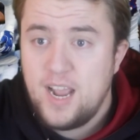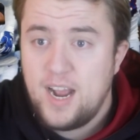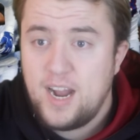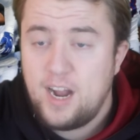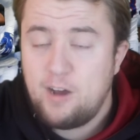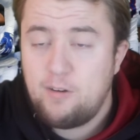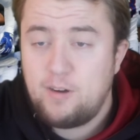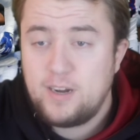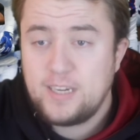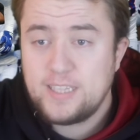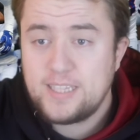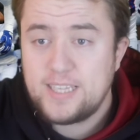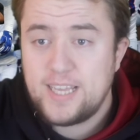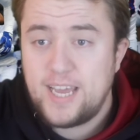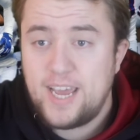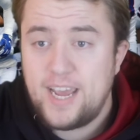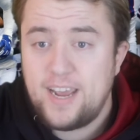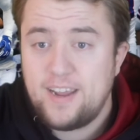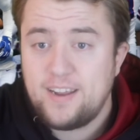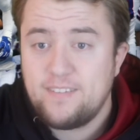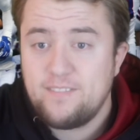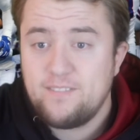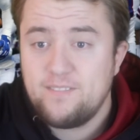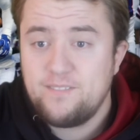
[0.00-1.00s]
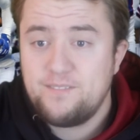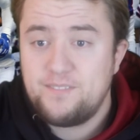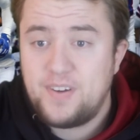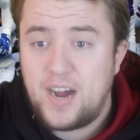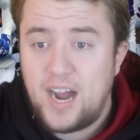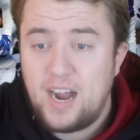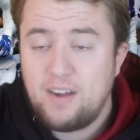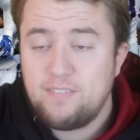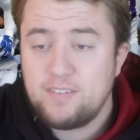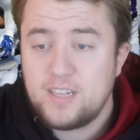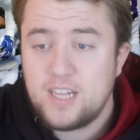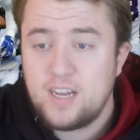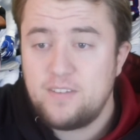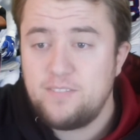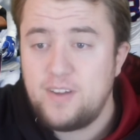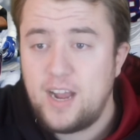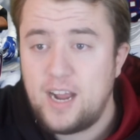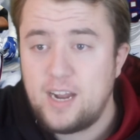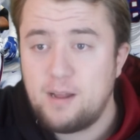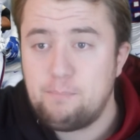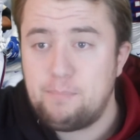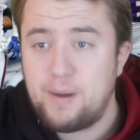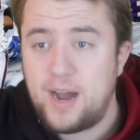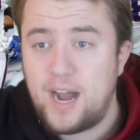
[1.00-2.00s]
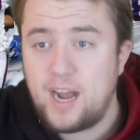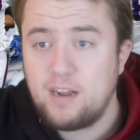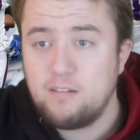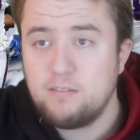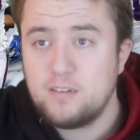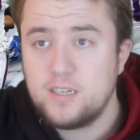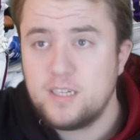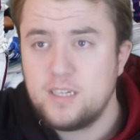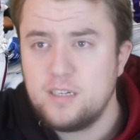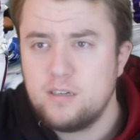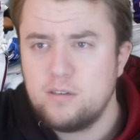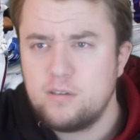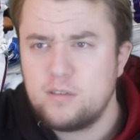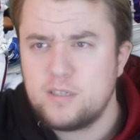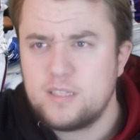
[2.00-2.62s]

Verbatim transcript: And I want to say five of them had a bye week.